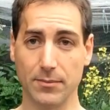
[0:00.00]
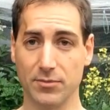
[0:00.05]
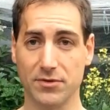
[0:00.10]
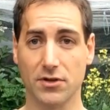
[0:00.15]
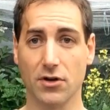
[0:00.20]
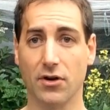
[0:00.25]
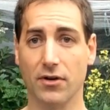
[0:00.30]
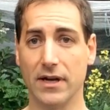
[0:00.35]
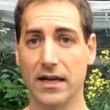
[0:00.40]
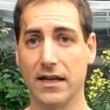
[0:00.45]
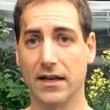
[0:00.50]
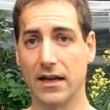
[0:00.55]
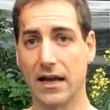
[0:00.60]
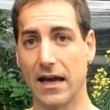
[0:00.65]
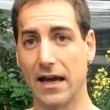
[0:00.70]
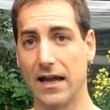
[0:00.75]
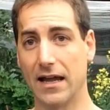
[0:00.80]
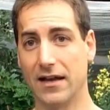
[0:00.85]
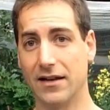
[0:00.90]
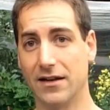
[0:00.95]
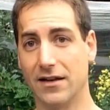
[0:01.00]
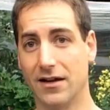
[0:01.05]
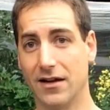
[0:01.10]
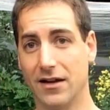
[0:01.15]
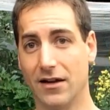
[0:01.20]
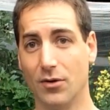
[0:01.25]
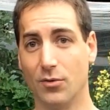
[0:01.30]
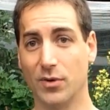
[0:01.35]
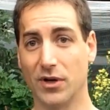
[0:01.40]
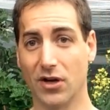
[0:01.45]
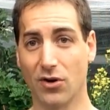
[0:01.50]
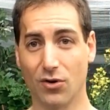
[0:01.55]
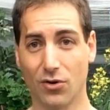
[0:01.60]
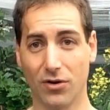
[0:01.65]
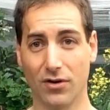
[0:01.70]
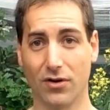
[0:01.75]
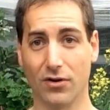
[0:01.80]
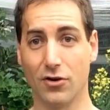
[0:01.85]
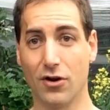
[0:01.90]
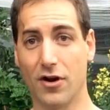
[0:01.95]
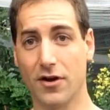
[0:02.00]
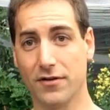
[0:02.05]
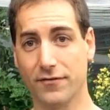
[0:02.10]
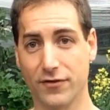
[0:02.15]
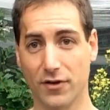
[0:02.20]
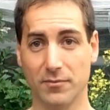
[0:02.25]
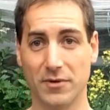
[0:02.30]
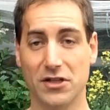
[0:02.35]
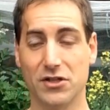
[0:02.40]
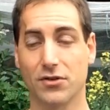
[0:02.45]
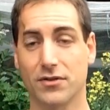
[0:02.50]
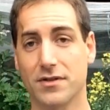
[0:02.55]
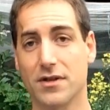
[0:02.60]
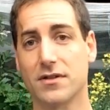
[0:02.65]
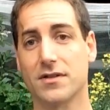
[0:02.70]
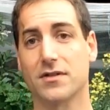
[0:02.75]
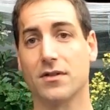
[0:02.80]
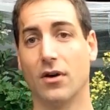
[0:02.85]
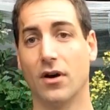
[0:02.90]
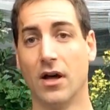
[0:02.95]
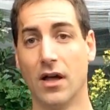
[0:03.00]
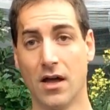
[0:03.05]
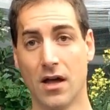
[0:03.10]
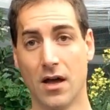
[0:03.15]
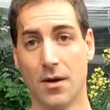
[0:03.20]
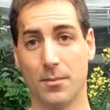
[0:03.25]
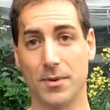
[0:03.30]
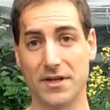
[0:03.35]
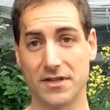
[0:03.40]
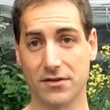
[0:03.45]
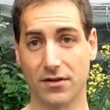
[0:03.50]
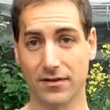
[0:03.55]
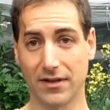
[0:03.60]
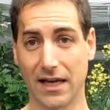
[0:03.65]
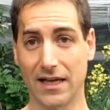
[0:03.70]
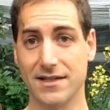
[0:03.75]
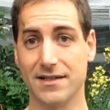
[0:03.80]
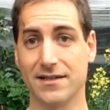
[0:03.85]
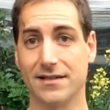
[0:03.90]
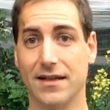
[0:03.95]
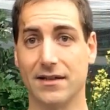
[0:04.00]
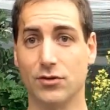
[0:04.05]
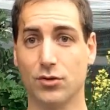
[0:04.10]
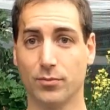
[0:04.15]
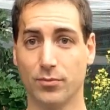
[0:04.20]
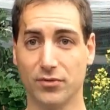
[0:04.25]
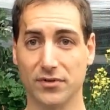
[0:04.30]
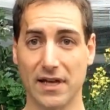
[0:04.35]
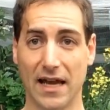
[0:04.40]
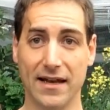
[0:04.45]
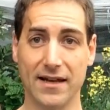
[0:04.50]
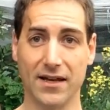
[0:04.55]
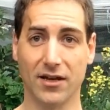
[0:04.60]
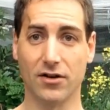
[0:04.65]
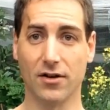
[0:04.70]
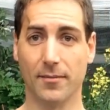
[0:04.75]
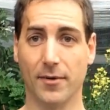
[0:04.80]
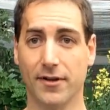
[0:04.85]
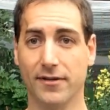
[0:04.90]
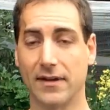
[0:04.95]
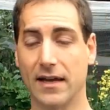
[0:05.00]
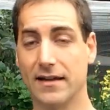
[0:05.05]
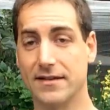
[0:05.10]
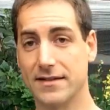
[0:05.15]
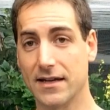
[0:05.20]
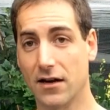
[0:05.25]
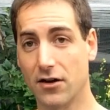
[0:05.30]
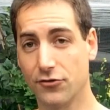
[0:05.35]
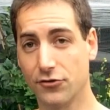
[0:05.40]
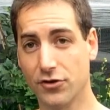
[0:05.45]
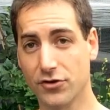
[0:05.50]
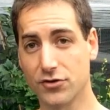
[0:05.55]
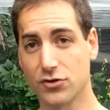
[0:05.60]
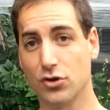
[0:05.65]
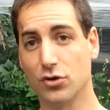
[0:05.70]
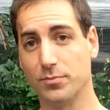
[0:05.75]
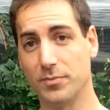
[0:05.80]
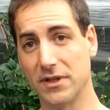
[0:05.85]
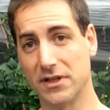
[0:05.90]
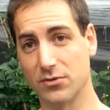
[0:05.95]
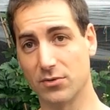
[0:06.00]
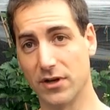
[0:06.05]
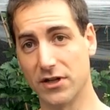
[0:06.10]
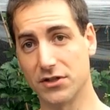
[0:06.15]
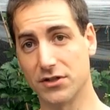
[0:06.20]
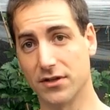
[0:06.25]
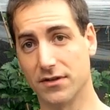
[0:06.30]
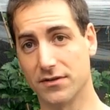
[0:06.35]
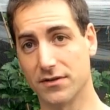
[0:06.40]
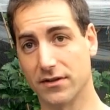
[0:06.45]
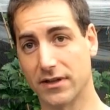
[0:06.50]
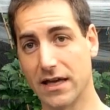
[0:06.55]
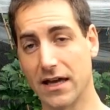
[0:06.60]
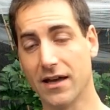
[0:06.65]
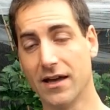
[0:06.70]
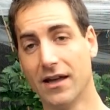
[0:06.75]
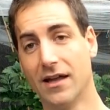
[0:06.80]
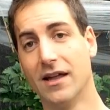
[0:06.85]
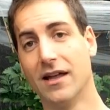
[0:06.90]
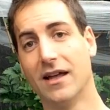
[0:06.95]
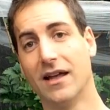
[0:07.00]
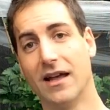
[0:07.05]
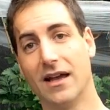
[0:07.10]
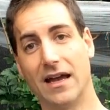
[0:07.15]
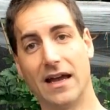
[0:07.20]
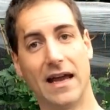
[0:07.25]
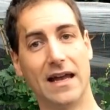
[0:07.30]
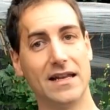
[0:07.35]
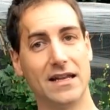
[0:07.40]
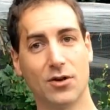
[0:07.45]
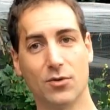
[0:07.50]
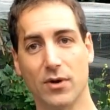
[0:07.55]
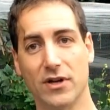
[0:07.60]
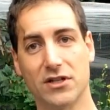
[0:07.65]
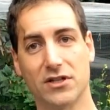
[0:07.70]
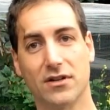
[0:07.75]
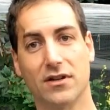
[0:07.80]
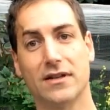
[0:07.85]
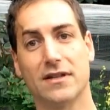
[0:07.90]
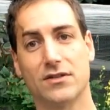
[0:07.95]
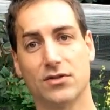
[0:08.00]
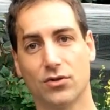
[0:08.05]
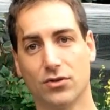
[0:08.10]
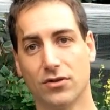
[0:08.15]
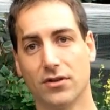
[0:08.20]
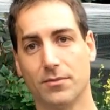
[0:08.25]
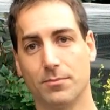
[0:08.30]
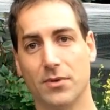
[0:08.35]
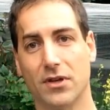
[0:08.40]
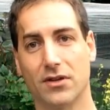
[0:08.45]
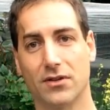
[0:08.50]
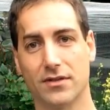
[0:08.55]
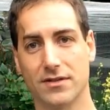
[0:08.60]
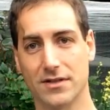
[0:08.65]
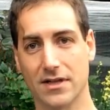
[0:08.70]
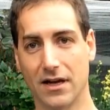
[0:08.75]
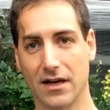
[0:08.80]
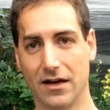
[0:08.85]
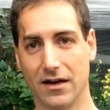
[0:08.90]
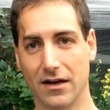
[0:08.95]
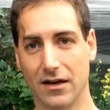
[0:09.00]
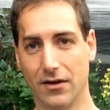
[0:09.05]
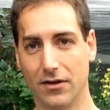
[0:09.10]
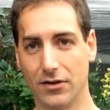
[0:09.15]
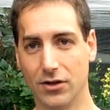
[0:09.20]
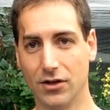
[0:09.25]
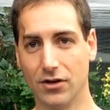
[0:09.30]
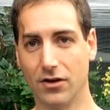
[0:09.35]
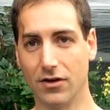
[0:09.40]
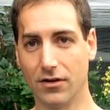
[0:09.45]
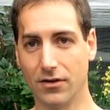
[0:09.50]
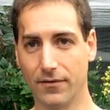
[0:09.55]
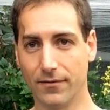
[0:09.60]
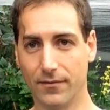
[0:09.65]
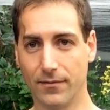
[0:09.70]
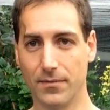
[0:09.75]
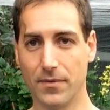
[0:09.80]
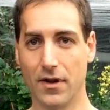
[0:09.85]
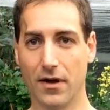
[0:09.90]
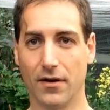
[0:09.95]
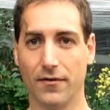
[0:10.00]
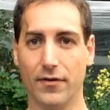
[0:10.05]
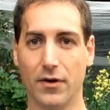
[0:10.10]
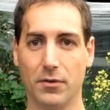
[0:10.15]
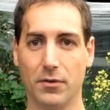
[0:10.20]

uh, keeps going and uh, we all learn from each other. So please don't hesitate to put any comment and there are no stupid questions, okay? Any question is good because, uh, you know,